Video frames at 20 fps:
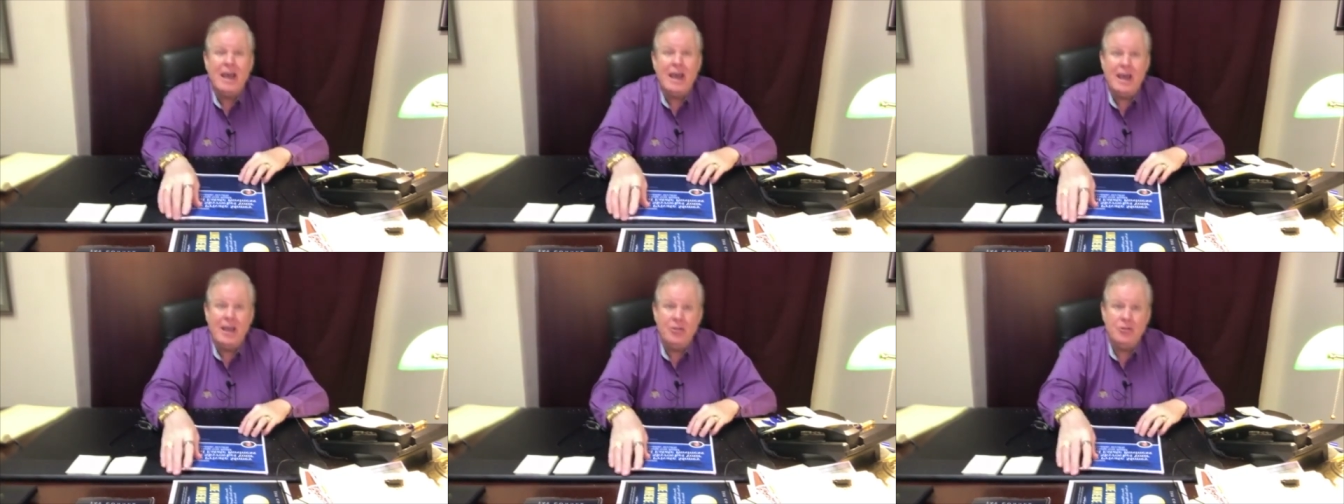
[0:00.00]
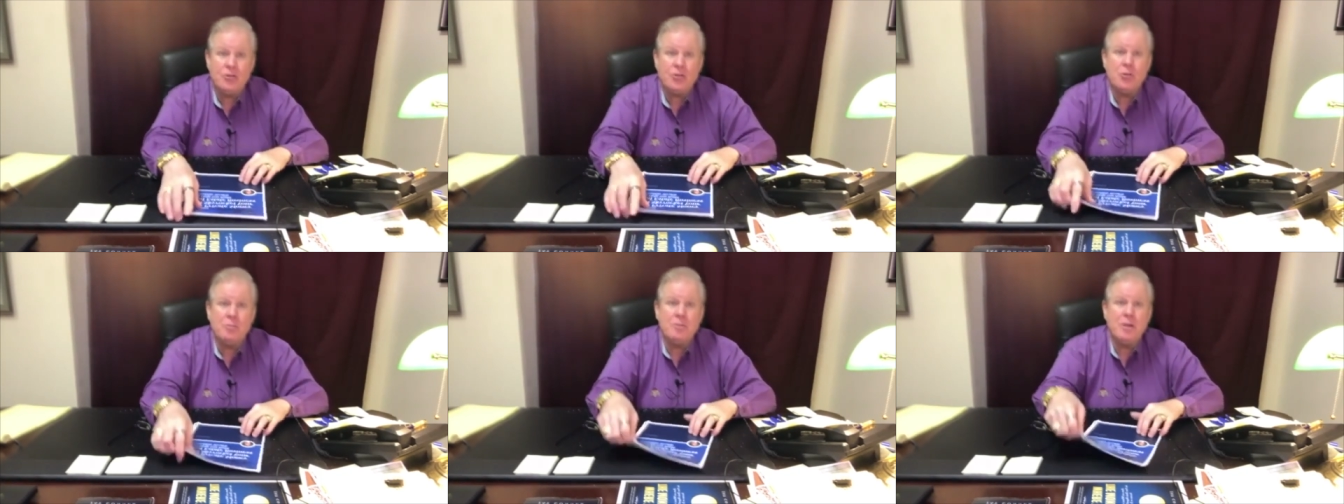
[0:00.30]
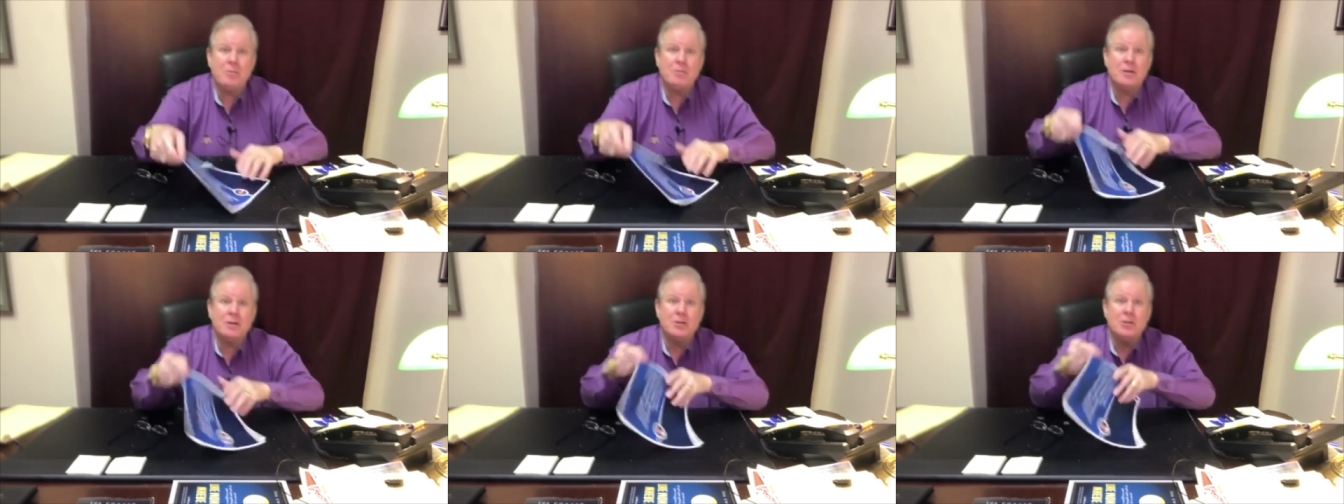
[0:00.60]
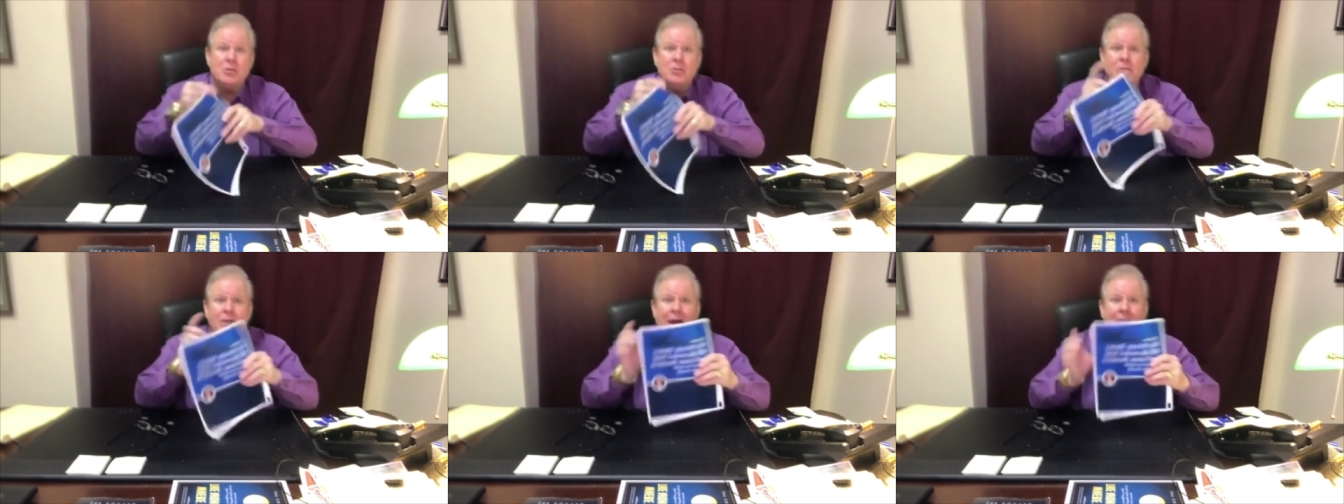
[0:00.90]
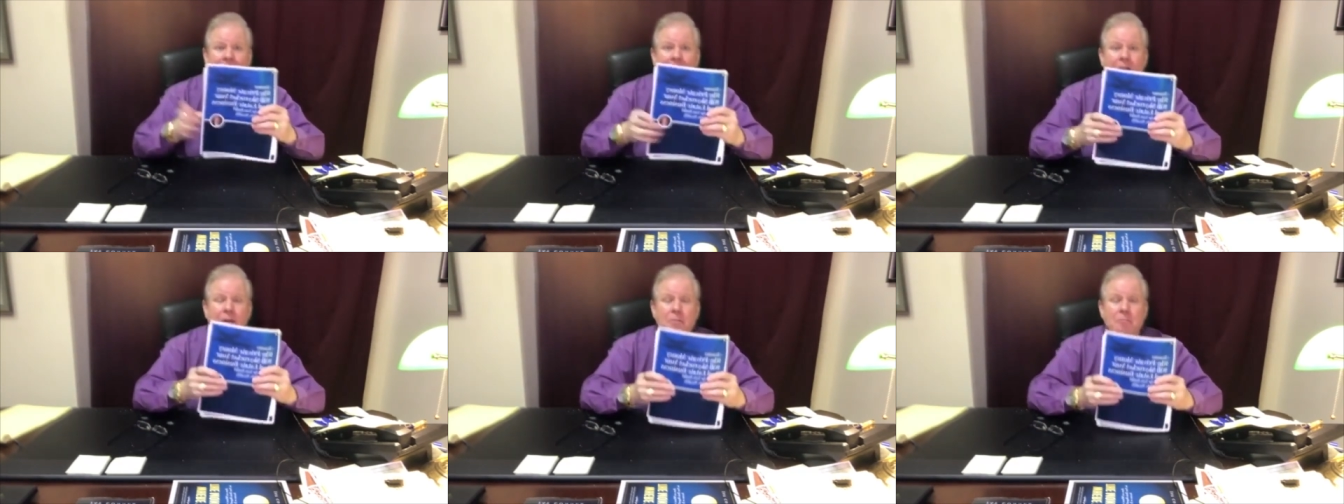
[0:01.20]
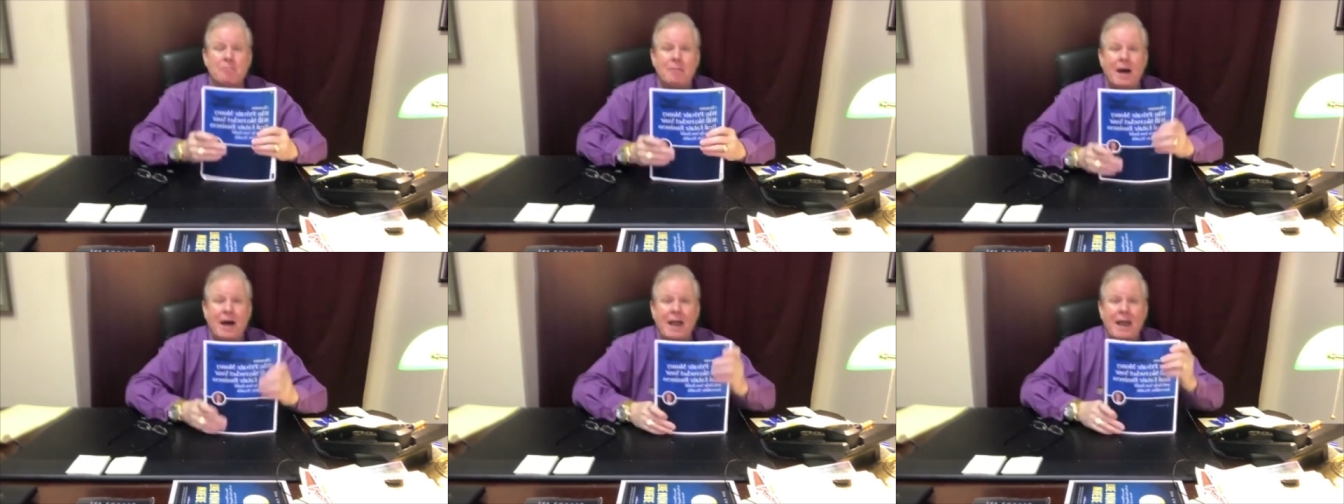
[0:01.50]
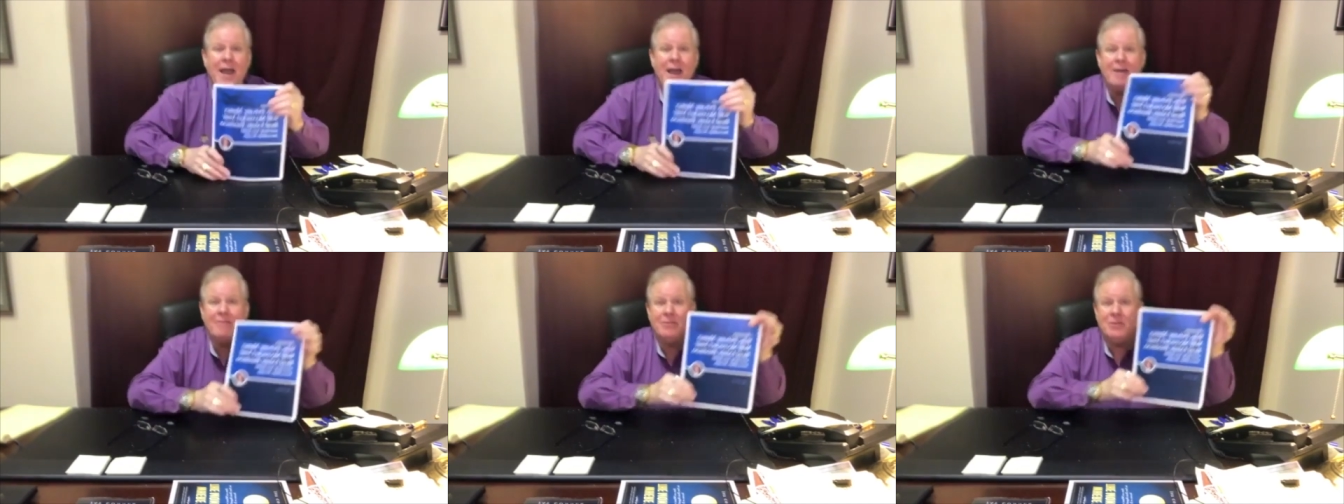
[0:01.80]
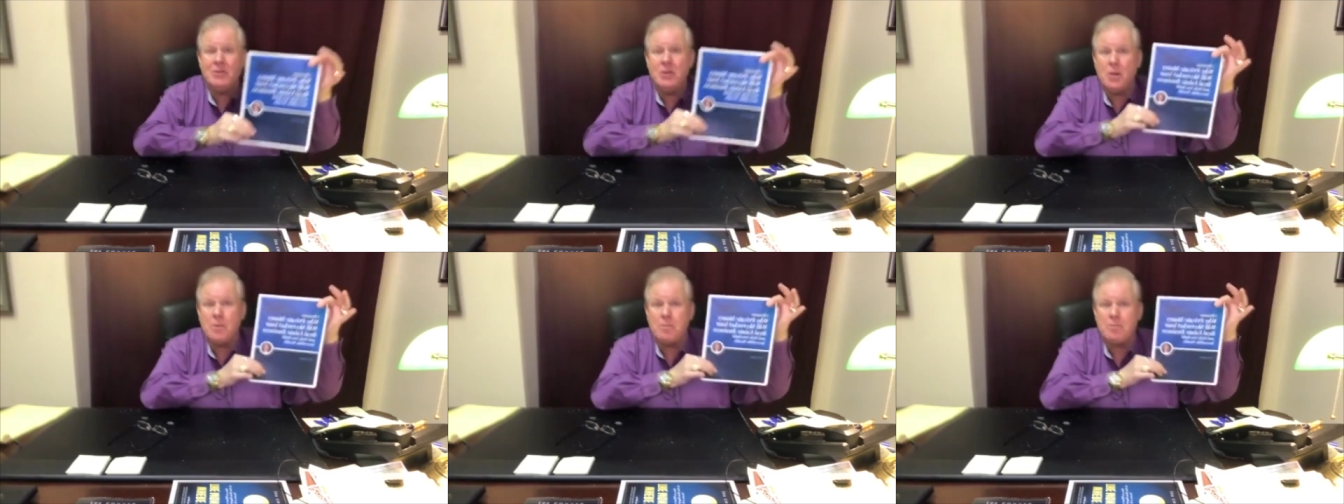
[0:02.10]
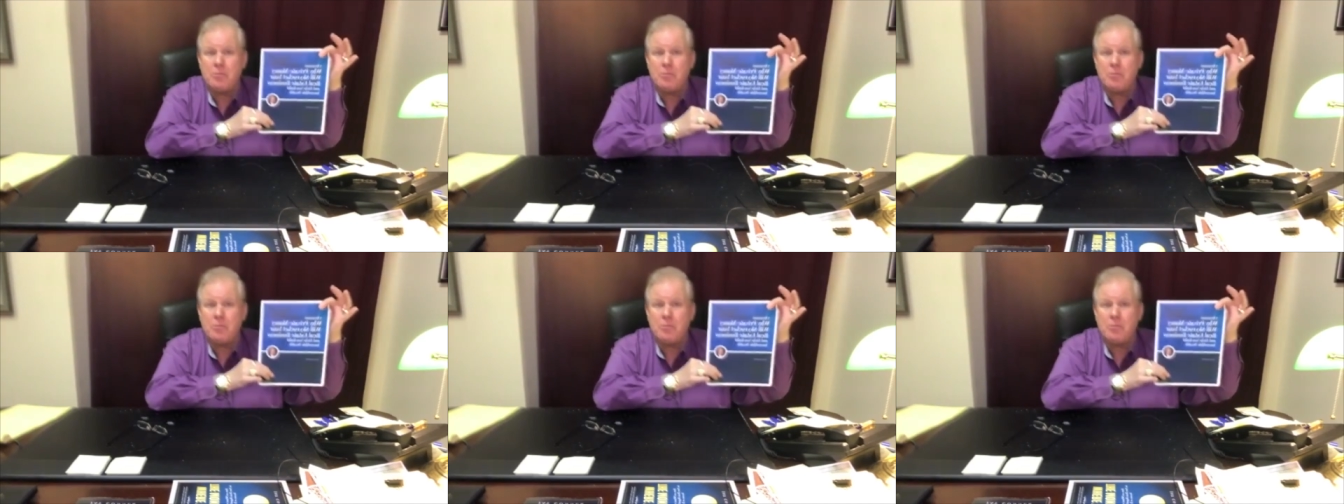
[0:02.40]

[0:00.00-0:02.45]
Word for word: and you're going to be able to do that by having